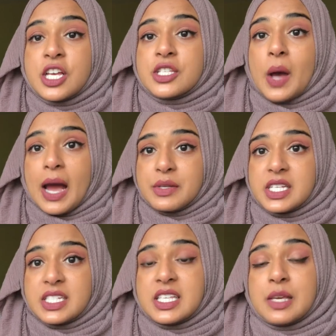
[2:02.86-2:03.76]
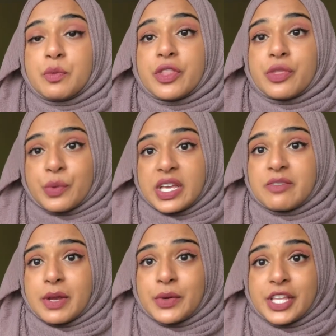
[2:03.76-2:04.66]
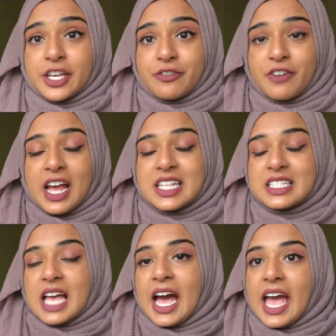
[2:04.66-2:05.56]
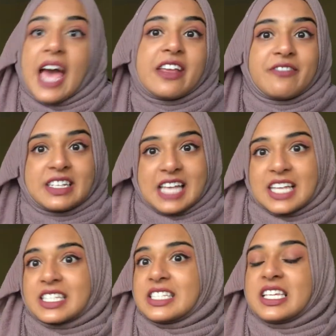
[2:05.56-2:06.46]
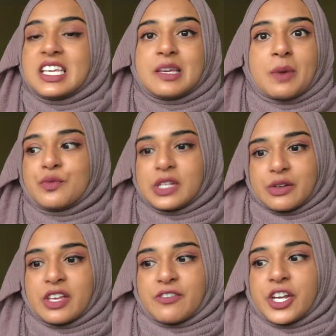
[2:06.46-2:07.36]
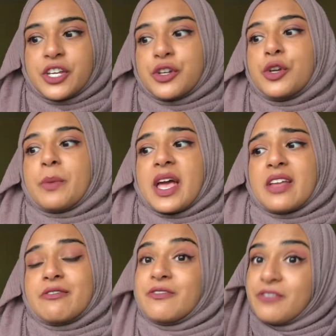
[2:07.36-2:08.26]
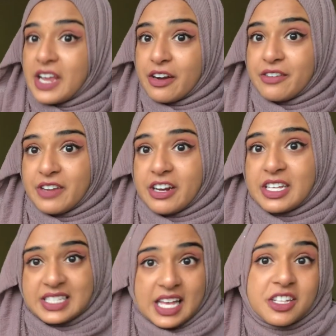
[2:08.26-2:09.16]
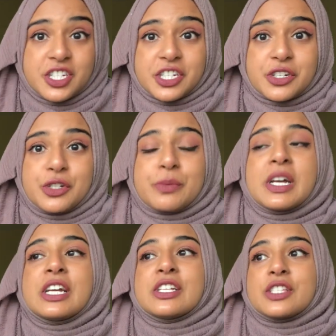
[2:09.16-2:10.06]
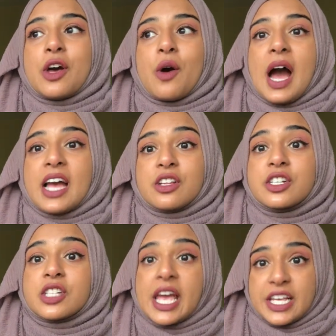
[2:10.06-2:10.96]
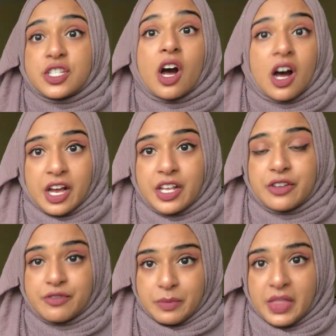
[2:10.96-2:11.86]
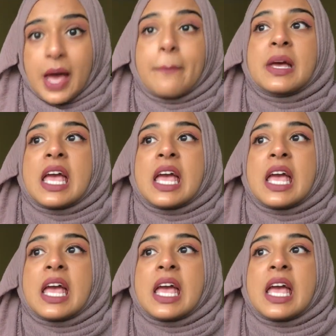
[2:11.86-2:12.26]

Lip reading: So I was in a team with 3 of my really good friends. I had a fantastic team, really funny group, and very intelligent group. So I learned a ton from them.